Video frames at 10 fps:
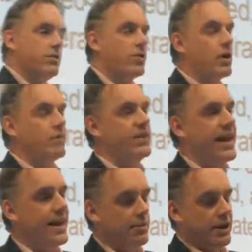who thought of
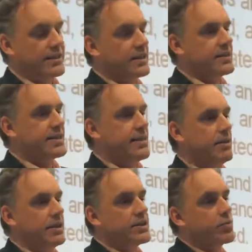the animal as a
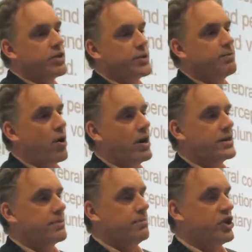stimulus
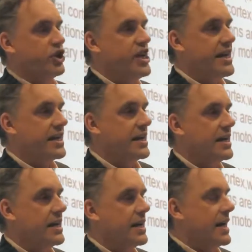response machine.
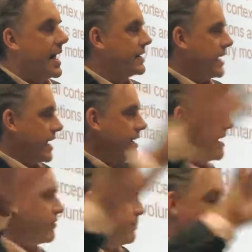And
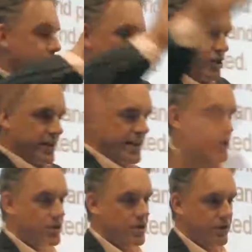never paid much
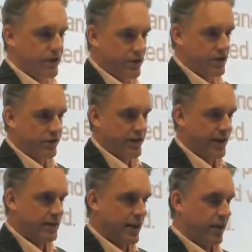attention to the function of
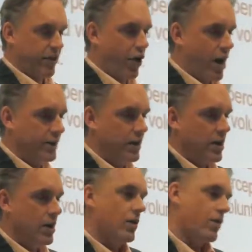things like thought
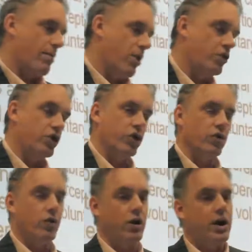or emotion
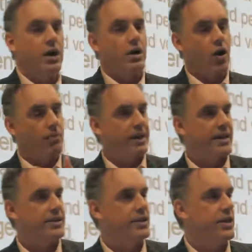or
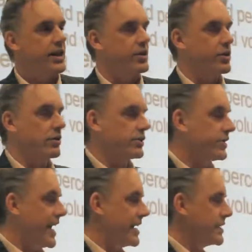complex internal
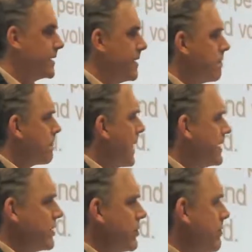states.
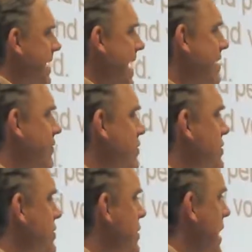And you know, the
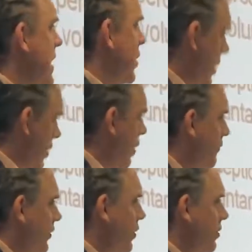behaviorists got an
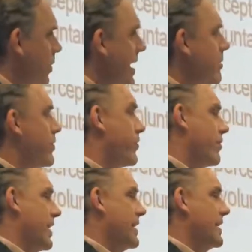awful long way with
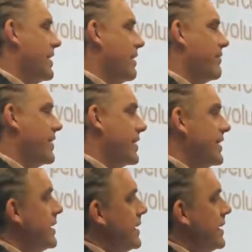their idea of the